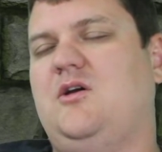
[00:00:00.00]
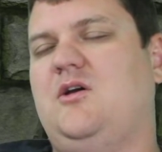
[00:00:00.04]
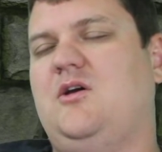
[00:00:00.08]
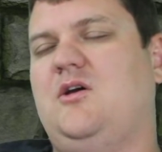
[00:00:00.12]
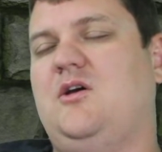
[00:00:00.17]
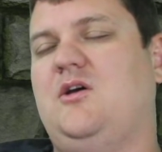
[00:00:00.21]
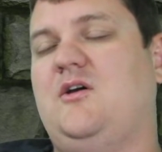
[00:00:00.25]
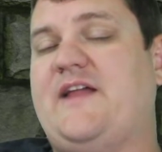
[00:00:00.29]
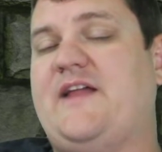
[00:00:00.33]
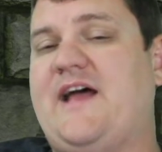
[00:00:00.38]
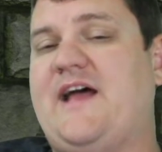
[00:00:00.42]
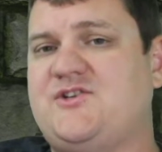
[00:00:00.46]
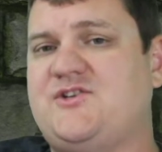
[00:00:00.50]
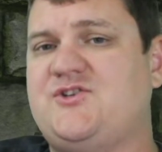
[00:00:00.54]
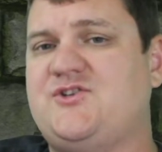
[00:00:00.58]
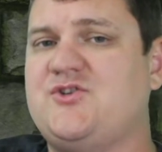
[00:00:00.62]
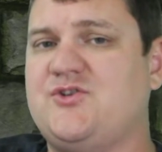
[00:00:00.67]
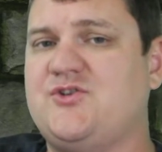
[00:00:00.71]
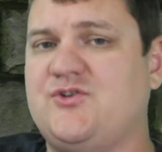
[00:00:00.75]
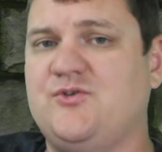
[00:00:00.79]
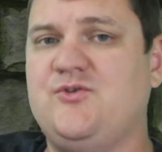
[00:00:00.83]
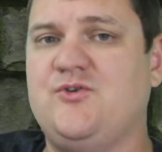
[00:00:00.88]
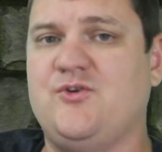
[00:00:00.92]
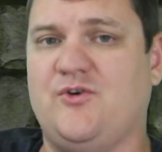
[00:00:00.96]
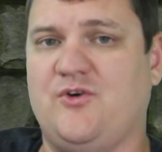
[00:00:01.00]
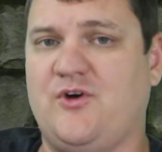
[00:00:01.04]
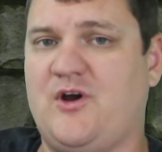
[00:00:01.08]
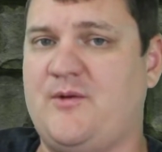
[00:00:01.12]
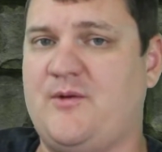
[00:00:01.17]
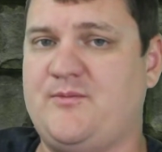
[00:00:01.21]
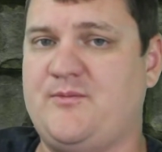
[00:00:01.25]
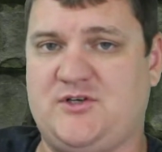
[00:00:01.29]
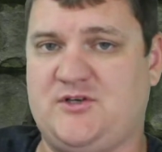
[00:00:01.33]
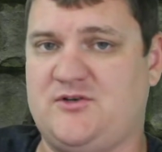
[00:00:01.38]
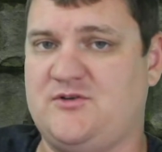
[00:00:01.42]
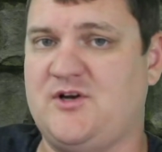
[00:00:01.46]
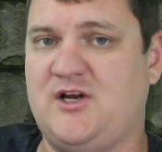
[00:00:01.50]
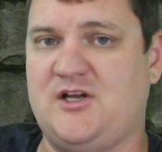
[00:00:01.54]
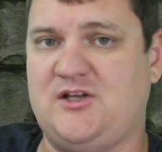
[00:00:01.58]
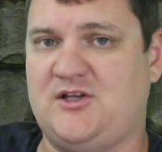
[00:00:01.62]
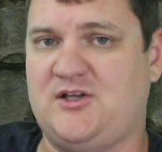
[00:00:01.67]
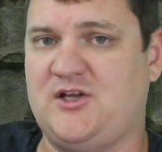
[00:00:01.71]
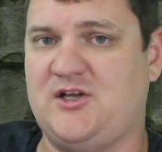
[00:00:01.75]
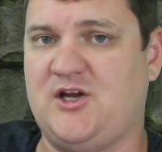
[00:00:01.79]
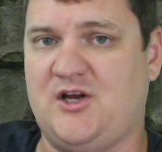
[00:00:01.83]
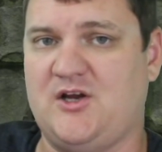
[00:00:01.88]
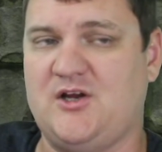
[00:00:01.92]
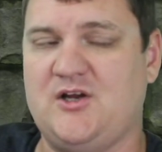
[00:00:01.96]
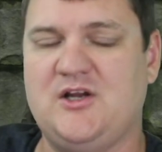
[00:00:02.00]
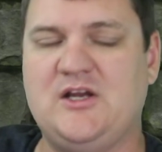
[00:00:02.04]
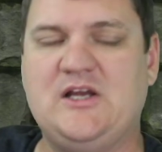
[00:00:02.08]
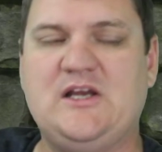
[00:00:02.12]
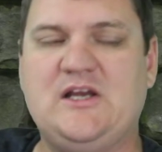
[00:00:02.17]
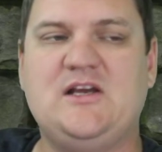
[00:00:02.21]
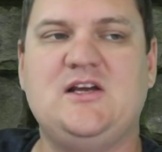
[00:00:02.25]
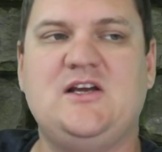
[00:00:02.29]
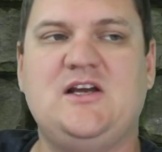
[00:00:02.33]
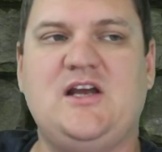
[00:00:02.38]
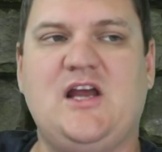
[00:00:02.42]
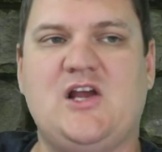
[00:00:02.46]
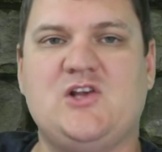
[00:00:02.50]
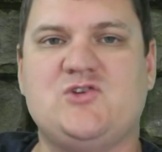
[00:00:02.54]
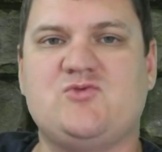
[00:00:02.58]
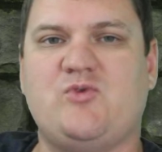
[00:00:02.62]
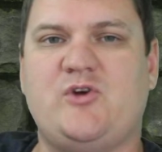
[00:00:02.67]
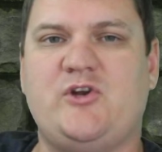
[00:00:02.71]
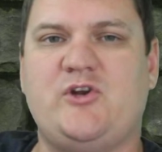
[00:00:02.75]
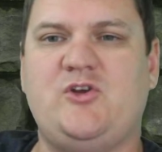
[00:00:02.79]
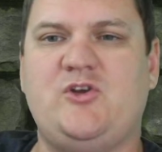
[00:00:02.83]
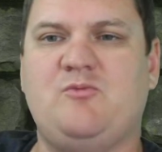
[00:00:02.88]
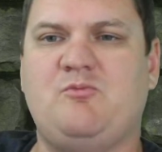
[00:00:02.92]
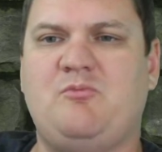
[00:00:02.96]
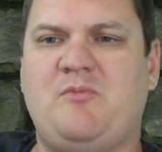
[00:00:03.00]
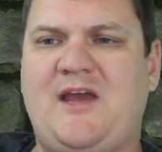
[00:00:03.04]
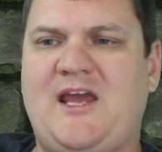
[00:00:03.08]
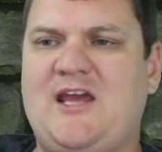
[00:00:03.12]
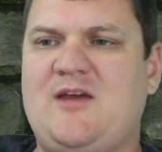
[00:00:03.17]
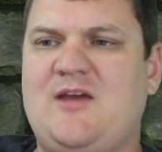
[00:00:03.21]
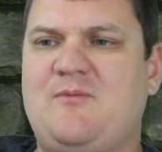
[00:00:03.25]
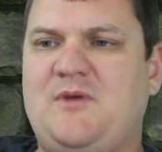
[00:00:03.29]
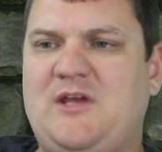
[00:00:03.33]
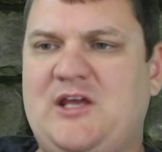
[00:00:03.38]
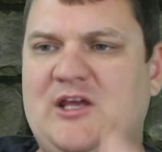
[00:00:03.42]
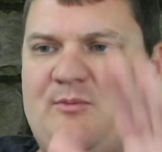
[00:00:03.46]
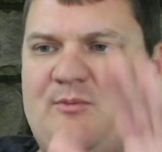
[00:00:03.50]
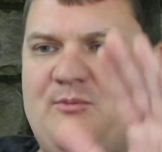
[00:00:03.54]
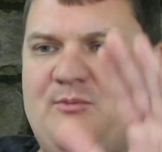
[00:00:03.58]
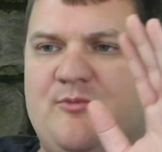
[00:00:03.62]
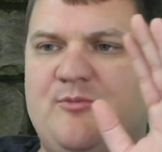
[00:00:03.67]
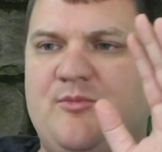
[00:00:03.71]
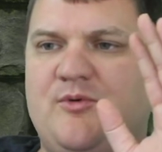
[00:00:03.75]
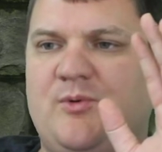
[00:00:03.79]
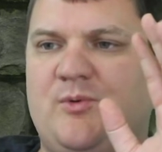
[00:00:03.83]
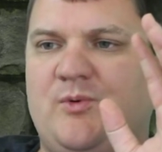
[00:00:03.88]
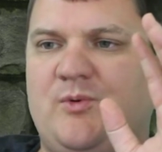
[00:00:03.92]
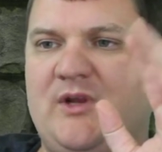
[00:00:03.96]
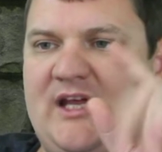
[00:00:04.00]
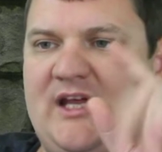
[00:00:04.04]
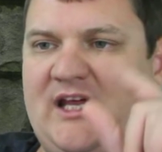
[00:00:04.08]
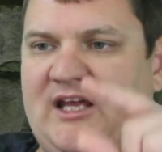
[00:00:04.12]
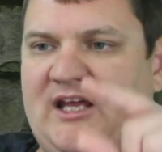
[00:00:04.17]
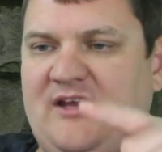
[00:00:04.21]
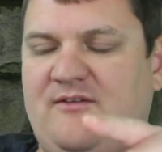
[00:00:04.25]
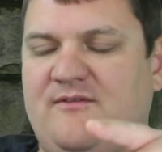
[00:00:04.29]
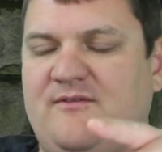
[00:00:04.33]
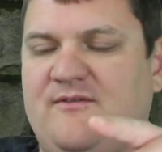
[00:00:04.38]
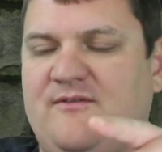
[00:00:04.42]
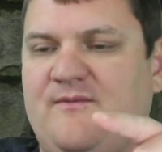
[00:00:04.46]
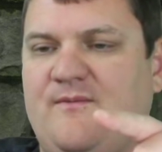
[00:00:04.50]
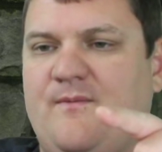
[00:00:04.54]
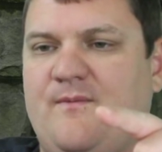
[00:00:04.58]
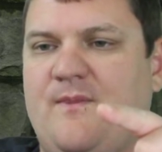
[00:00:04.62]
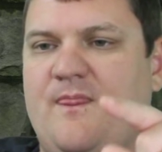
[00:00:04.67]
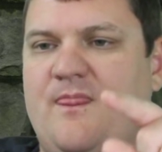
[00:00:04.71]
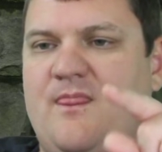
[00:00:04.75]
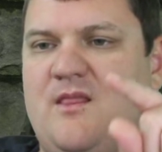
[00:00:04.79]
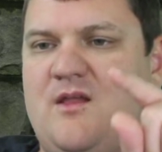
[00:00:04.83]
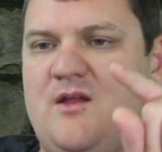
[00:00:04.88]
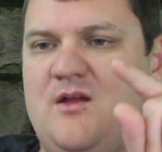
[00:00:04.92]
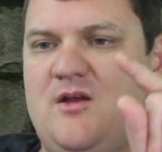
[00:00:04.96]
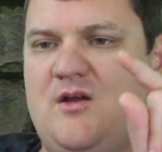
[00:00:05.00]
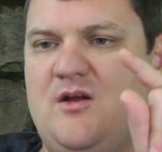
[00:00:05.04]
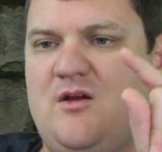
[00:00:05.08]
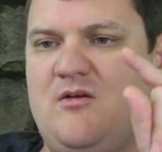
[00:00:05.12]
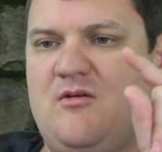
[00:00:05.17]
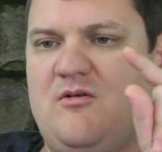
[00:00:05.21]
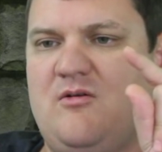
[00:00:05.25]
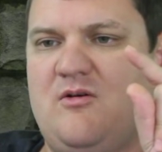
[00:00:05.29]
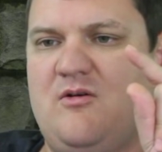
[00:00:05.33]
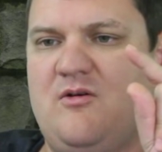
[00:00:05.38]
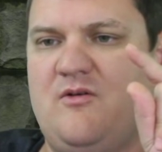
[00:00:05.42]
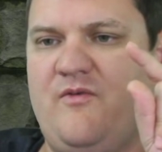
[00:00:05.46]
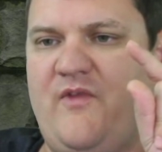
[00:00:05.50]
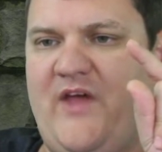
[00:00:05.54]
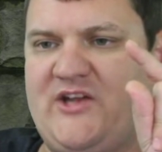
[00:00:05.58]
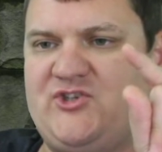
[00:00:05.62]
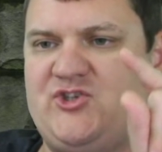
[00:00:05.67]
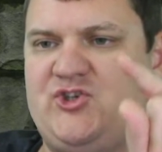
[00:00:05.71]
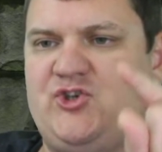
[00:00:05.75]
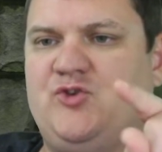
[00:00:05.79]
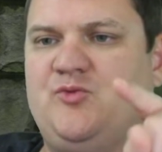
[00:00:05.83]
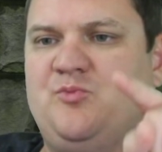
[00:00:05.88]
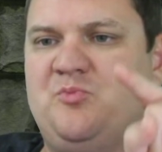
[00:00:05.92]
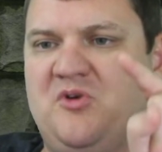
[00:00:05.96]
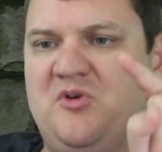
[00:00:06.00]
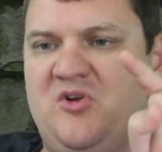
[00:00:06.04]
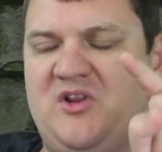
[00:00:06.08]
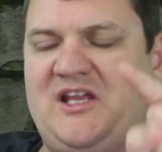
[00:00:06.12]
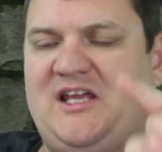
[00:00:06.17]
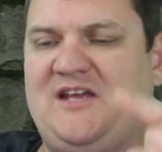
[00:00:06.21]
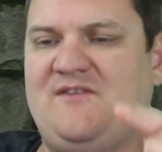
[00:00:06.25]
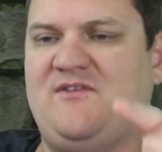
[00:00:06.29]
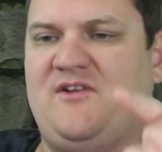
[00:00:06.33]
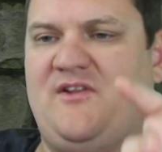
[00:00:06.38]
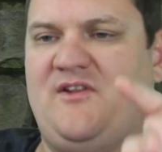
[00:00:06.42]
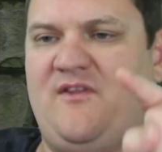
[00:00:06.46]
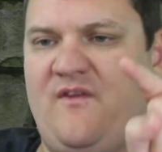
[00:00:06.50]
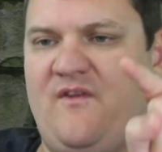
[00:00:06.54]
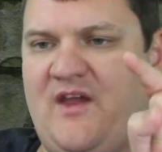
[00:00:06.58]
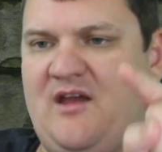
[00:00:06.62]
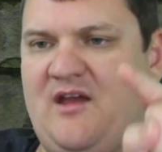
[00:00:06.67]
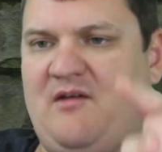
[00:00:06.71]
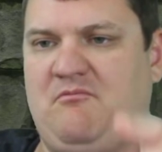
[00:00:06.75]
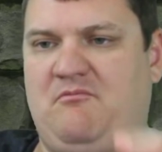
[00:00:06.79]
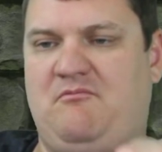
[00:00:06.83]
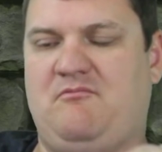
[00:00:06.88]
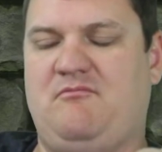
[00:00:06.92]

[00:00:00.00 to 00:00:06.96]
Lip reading: That's true corruption right there. It's when you make people believe that you believe in them.